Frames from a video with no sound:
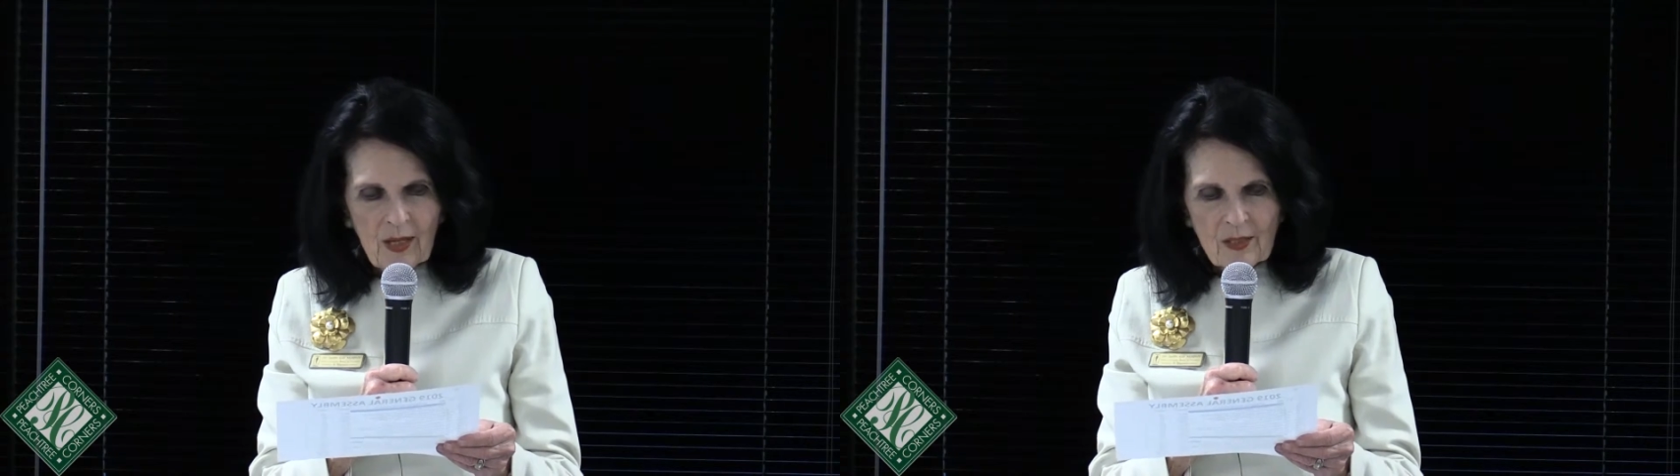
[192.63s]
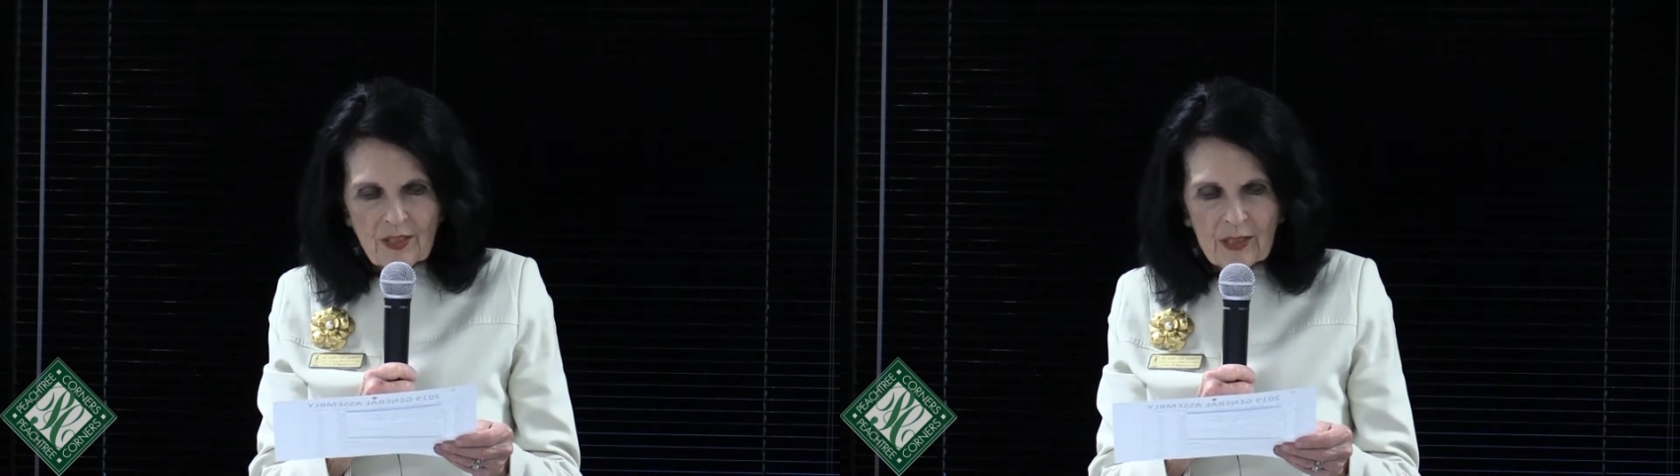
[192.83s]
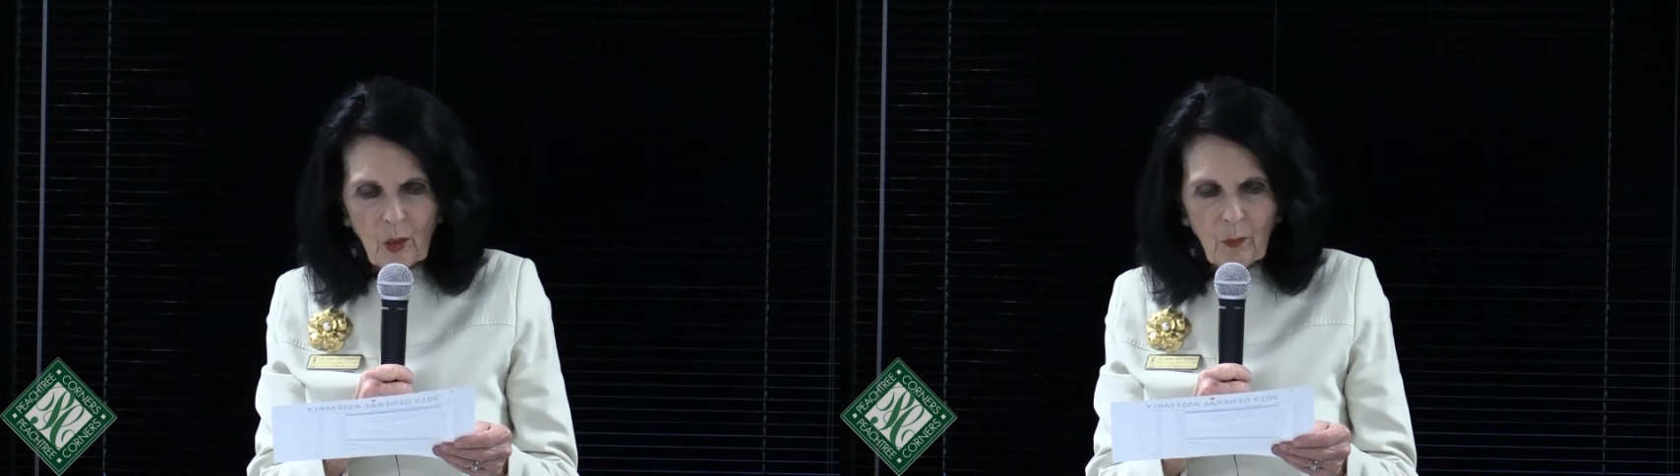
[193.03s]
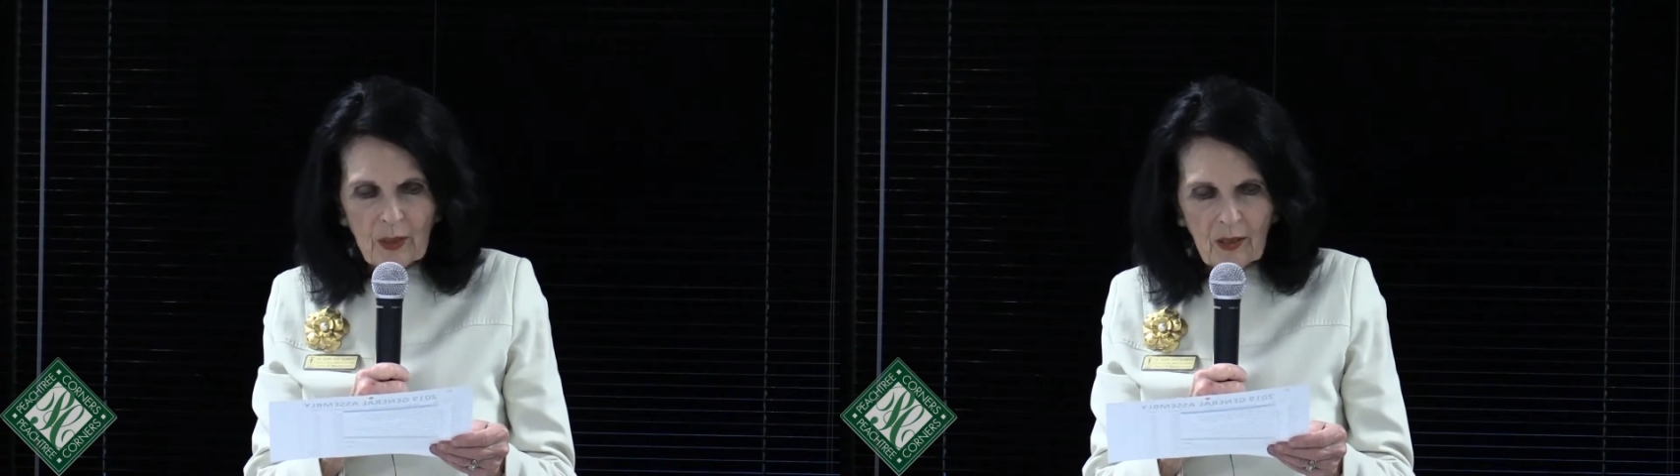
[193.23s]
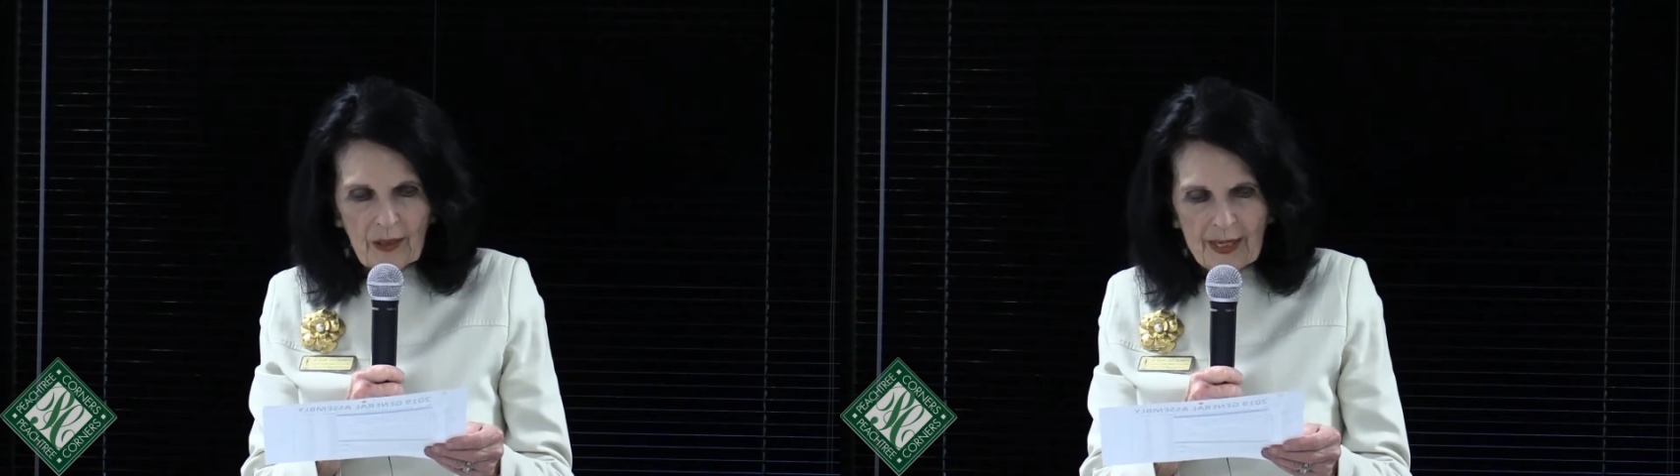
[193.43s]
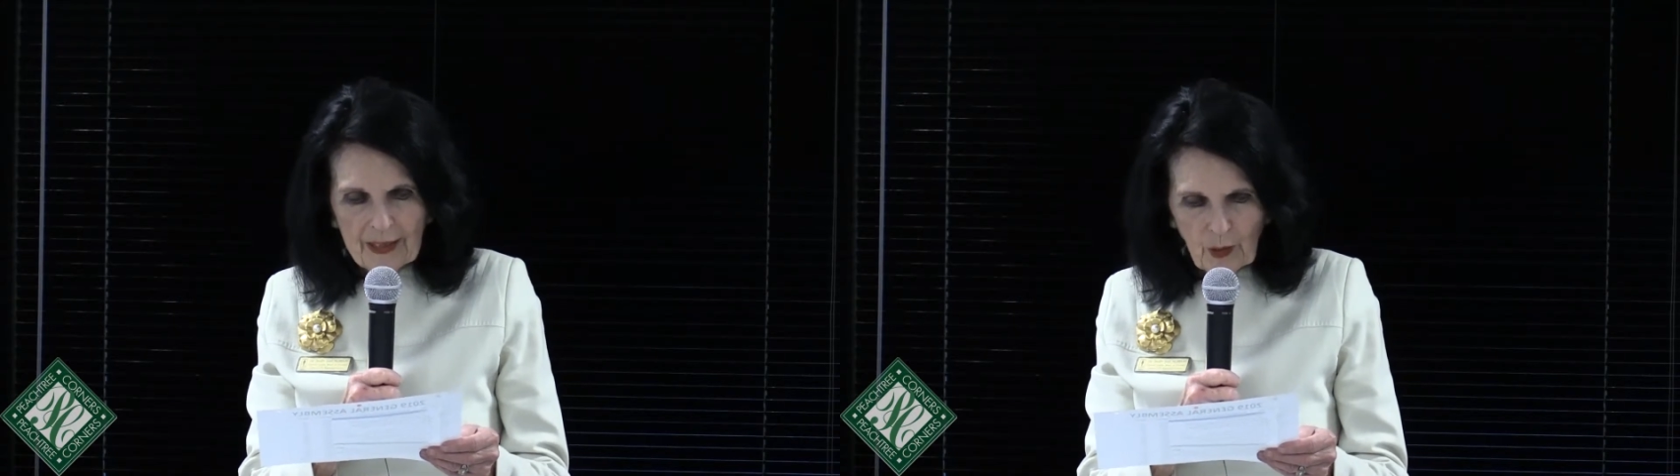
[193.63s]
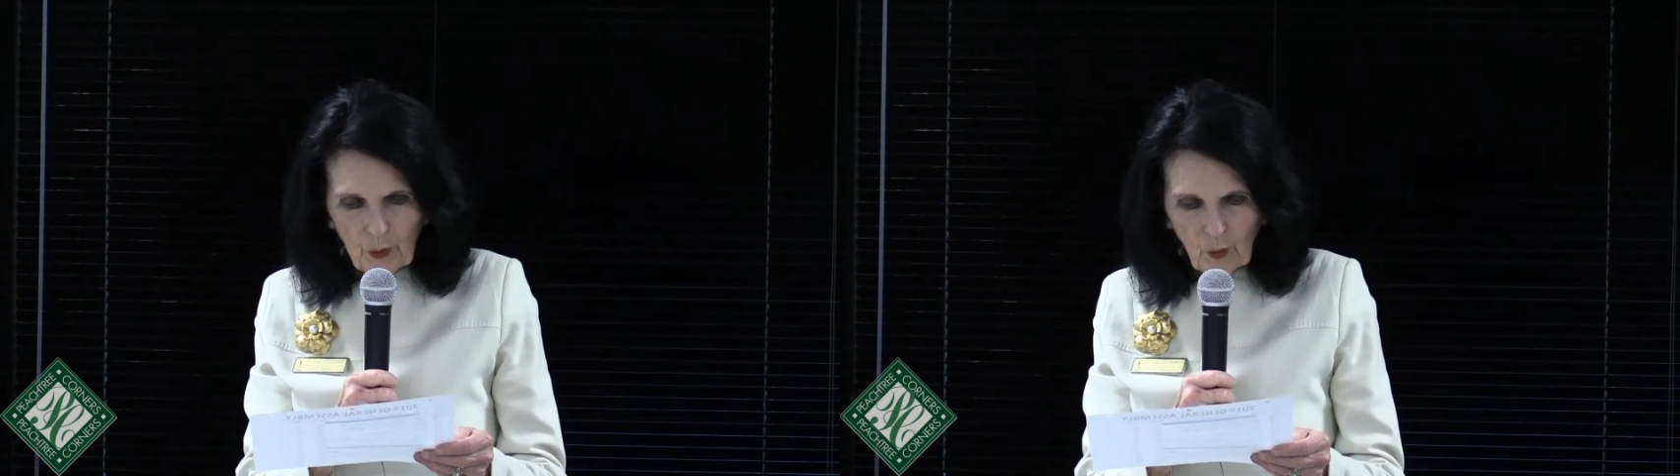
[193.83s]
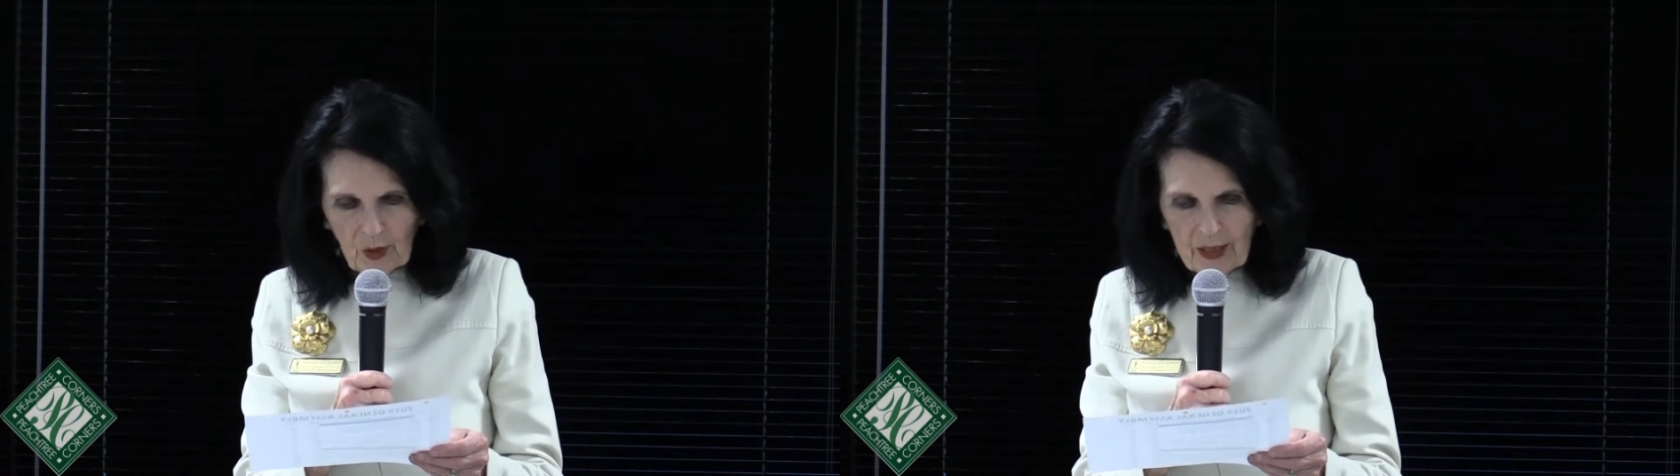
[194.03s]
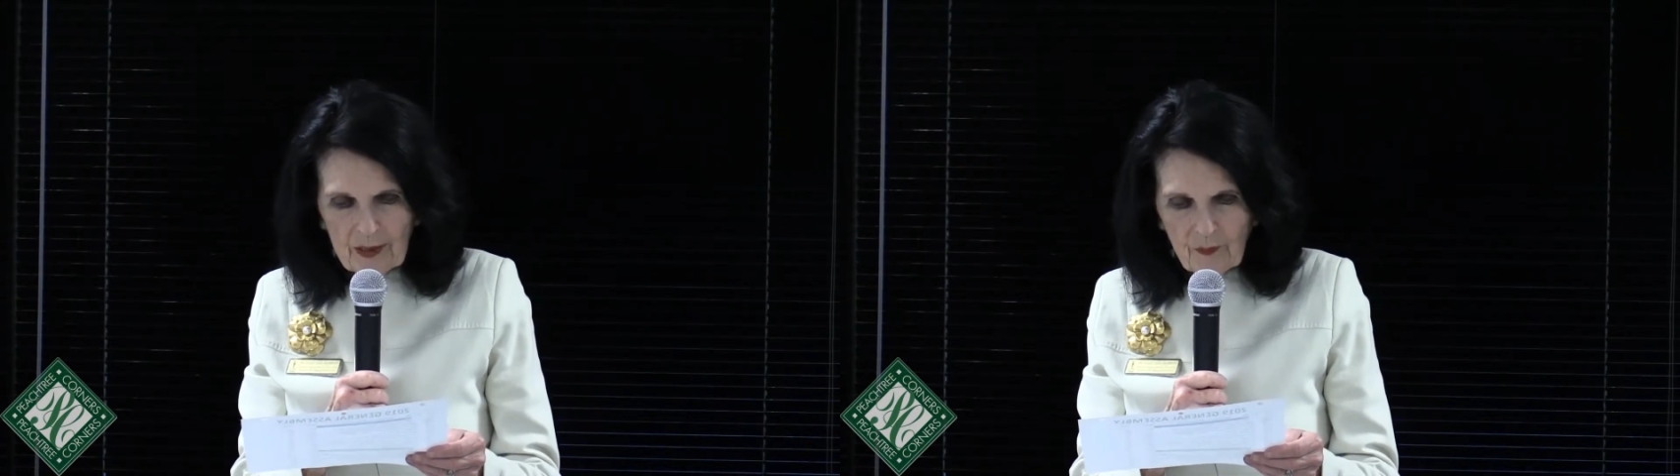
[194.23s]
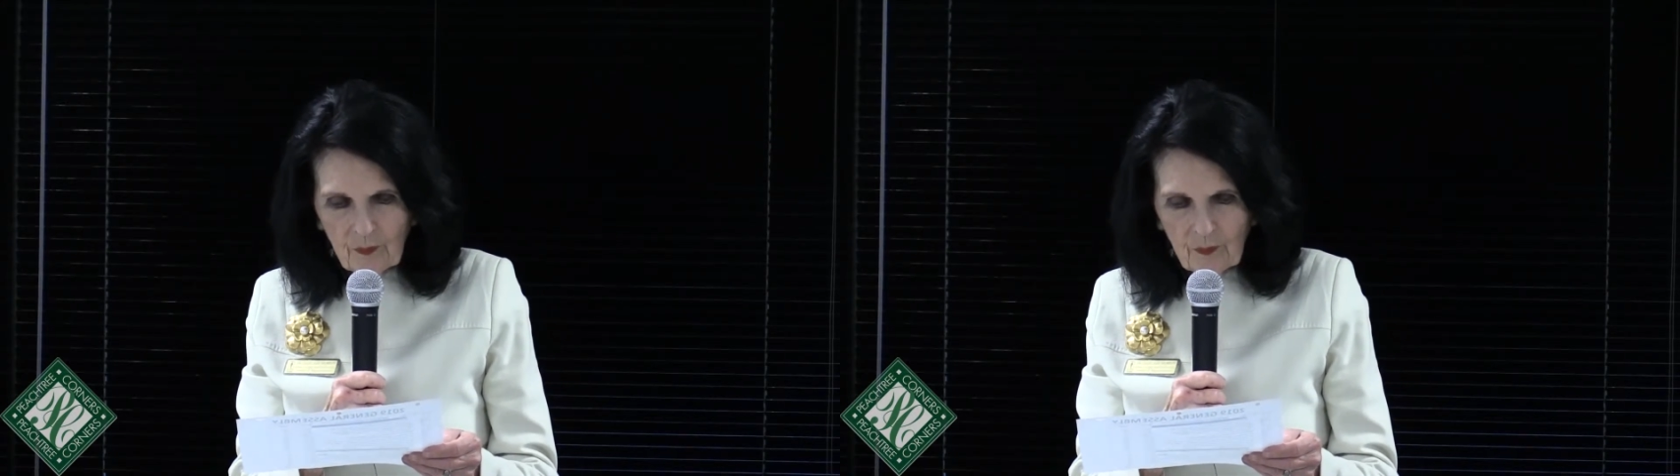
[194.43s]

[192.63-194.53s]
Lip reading: Senate Bill 83